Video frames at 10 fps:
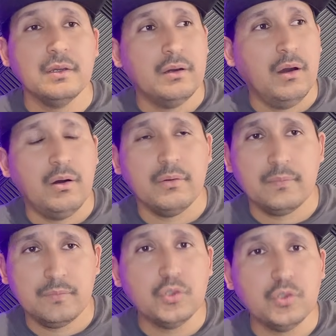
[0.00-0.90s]
oh,
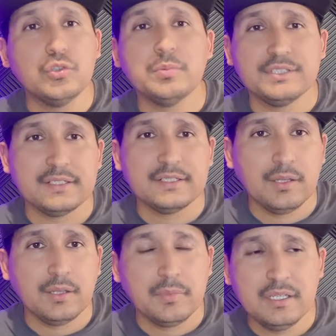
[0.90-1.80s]
YouTube is gonna
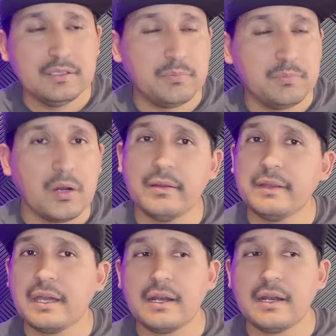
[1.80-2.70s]
send them this. Probably
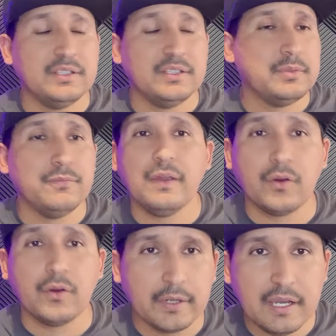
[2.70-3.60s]
they got something
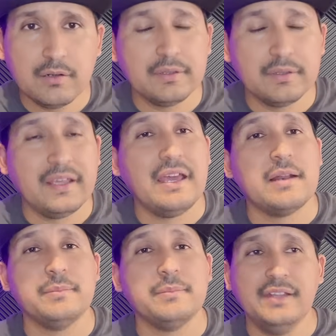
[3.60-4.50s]
figured out. They had
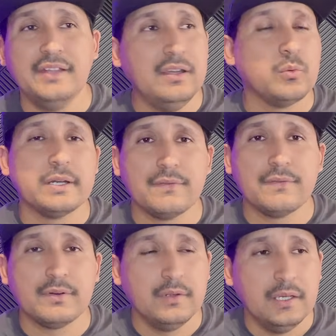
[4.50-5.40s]
a mistake or
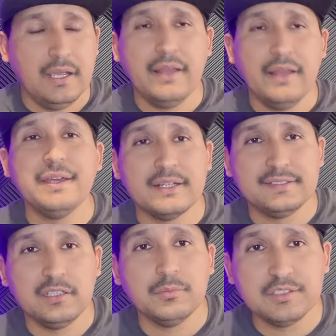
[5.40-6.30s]
whatever, and they're gonna
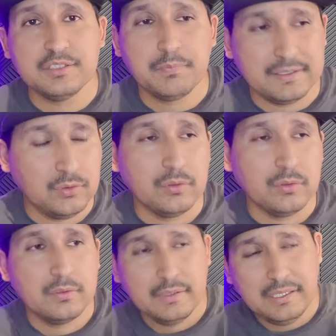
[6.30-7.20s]
send them this plaque. So
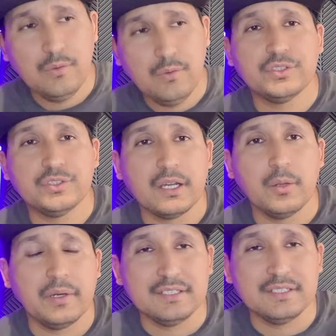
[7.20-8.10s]
he was talking
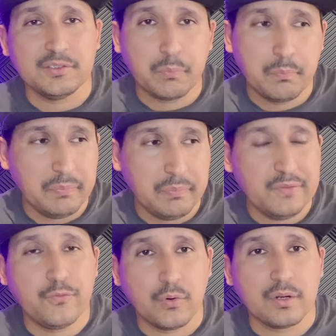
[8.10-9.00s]
about this
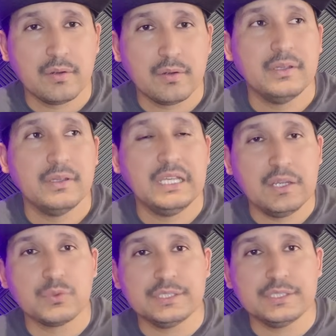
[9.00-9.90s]
before he
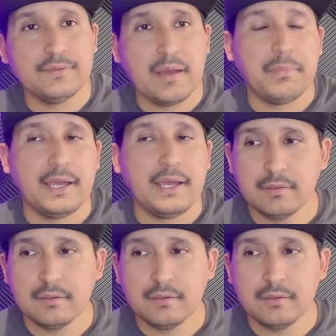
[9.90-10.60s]
received that plaque.